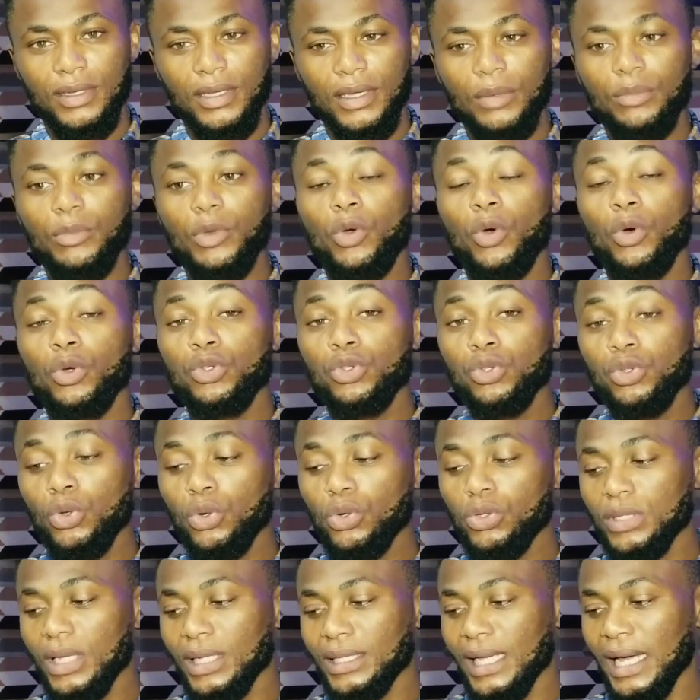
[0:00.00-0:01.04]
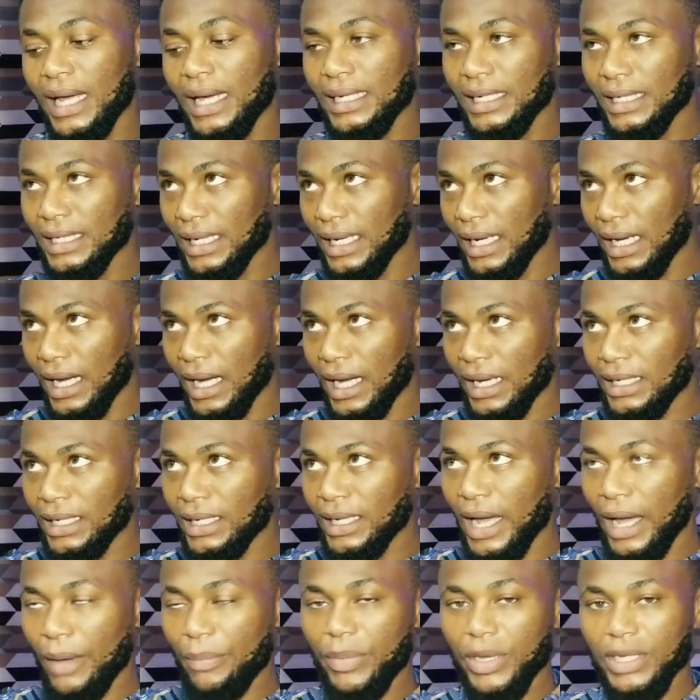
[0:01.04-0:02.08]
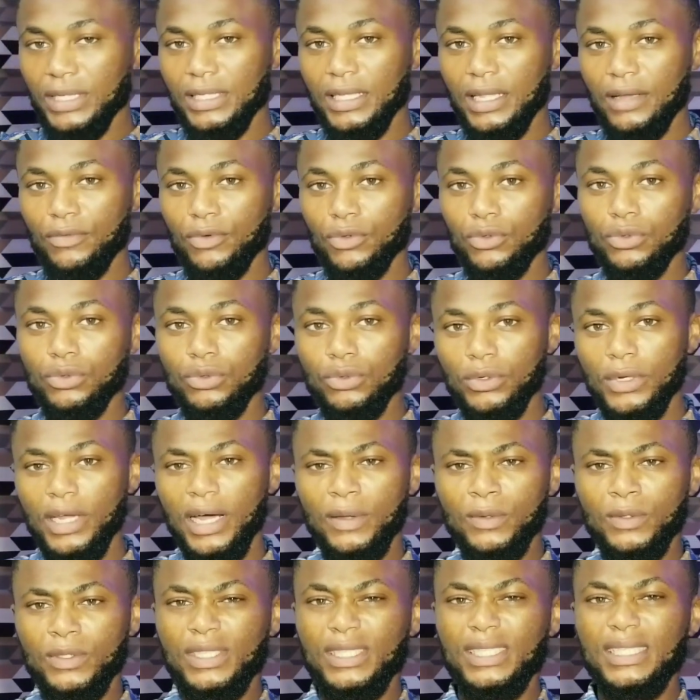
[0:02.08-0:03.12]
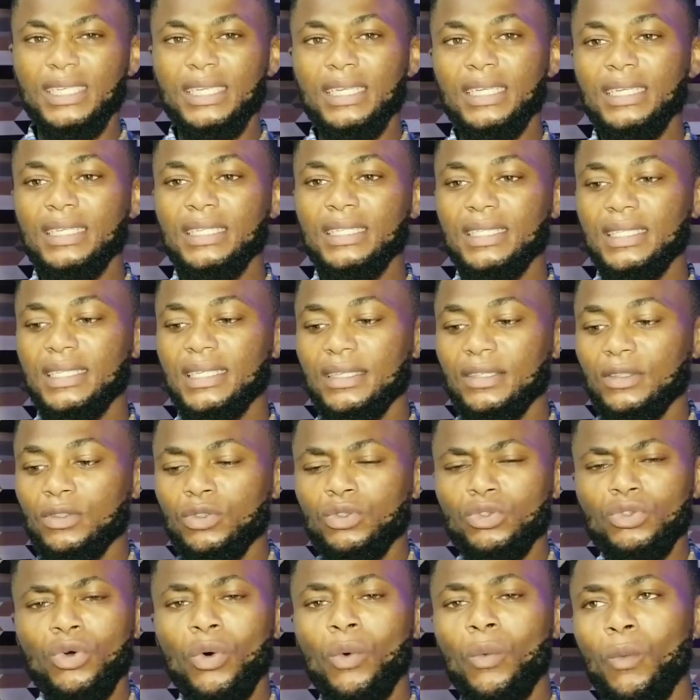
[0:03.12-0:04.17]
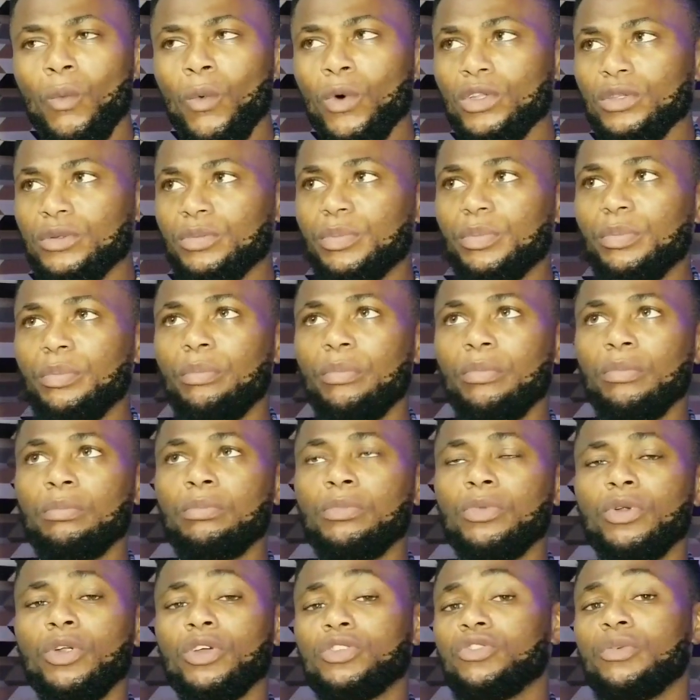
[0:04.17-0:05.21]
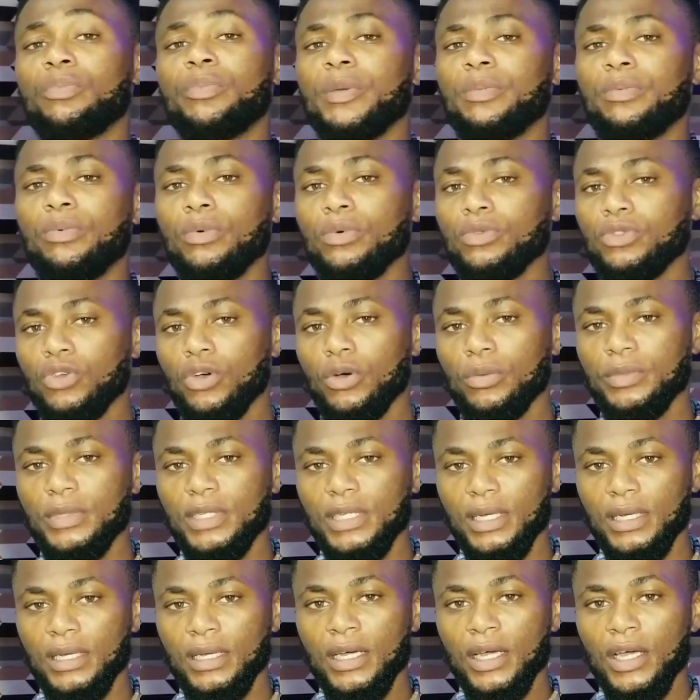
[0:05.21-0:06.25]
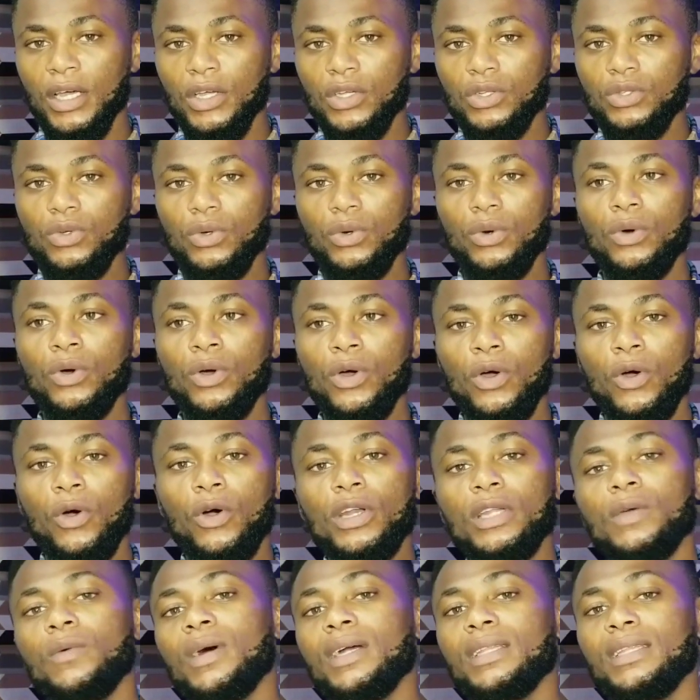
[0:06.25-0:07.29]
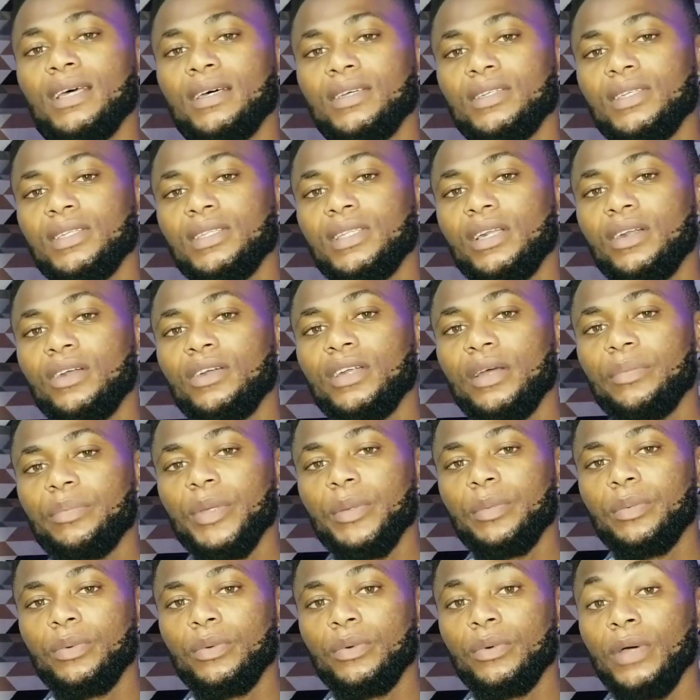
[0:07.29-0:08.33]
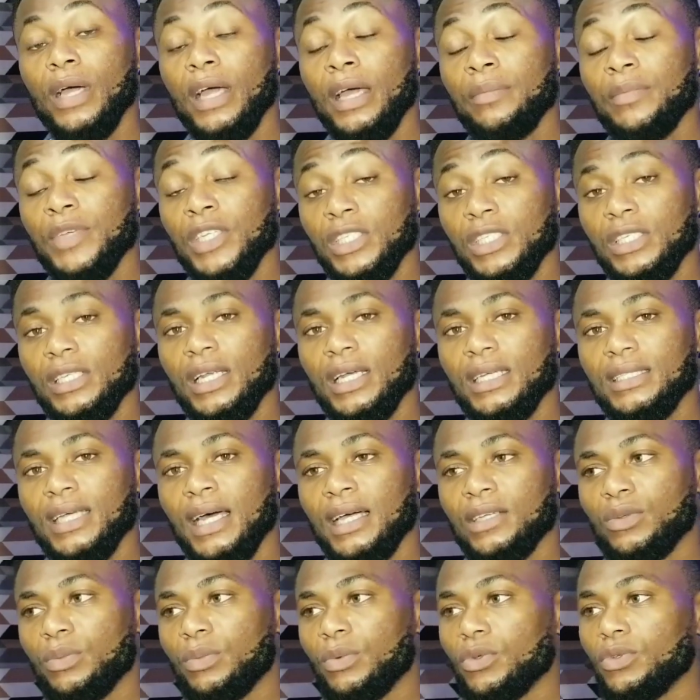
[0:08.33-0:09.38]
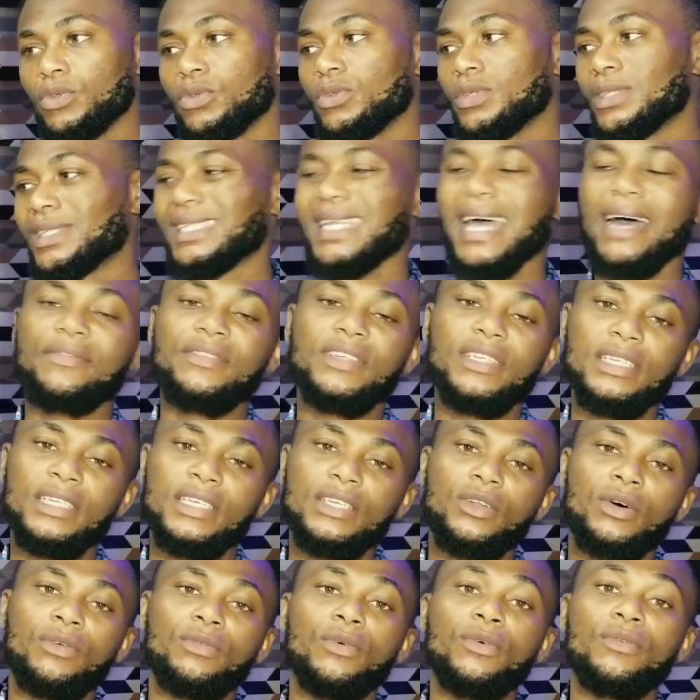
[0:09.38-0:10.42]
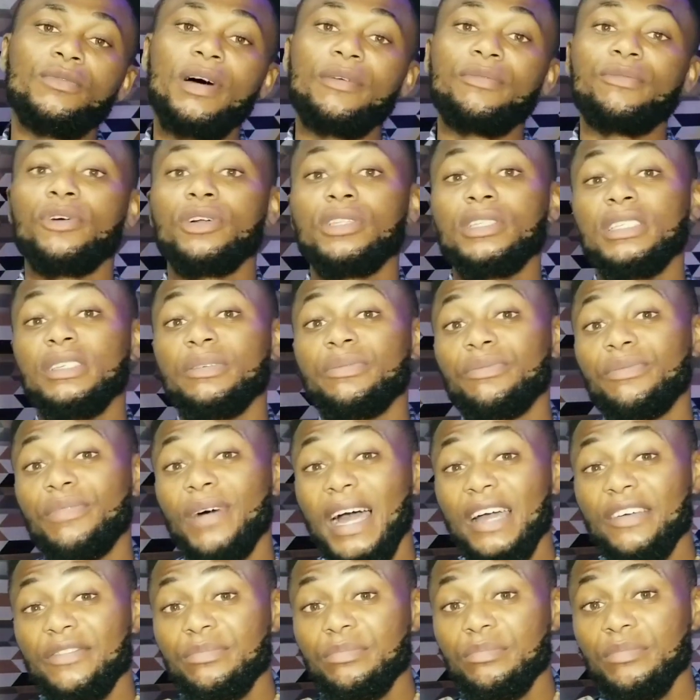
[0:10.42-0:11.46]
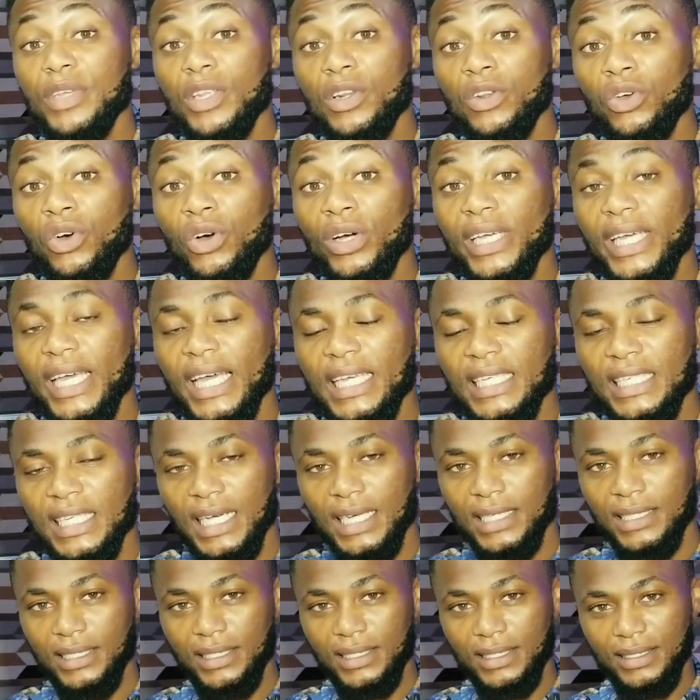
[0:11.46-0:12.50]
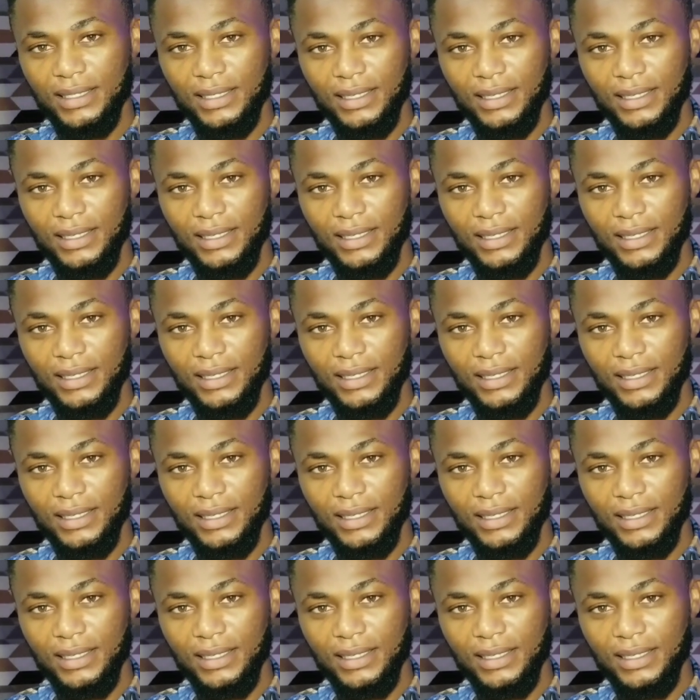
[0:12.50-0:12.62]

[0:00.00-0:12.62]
because those that are at the apex level to do that don't want lots of people top there. So only 1,300 people, engineers, are supposed to serve the need of over 45 million Kenyans.